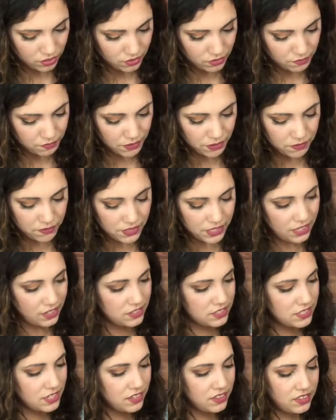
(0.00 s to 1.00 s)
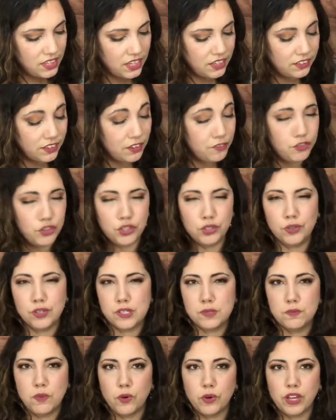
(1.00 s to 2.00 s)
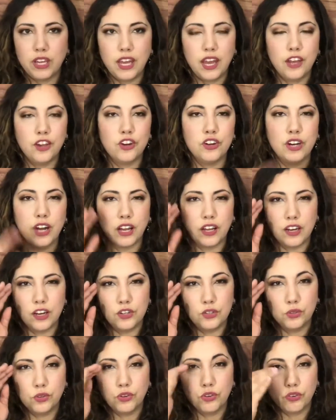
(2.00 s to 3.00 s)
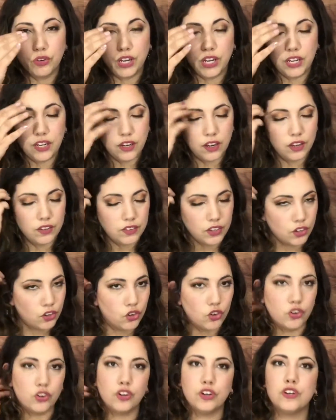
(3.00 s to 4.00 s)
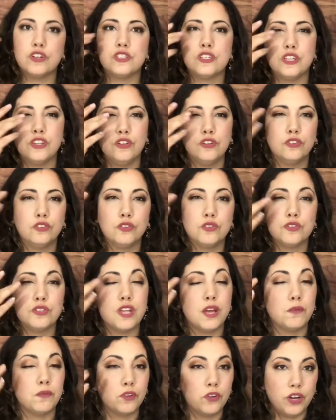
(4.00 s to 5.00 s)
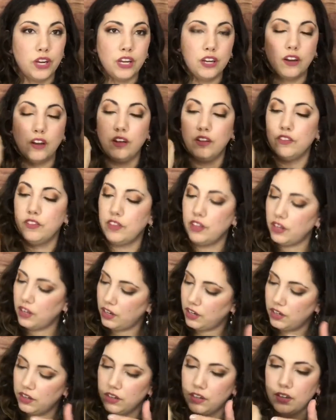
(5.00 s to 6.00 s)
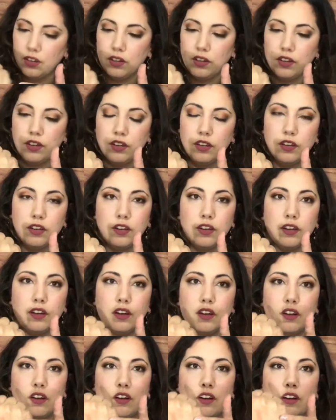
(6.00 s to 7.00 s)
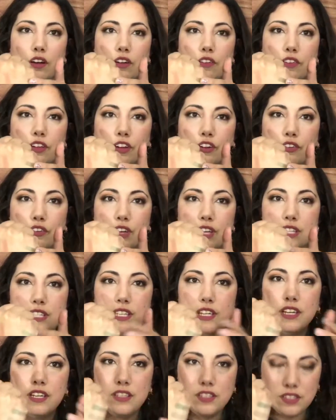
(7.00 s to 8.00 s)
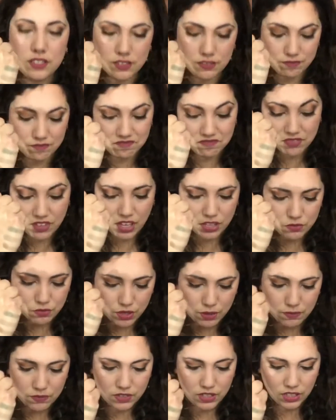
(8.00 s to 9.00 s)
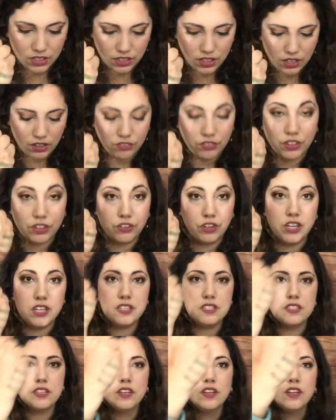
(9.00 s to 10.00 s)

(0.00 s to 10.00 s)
Maybe because they think that, like, if you do a smoky eye, you're not gonna do green on the corners and you lose some green on the creases. That's what I'm thinking, on the crease.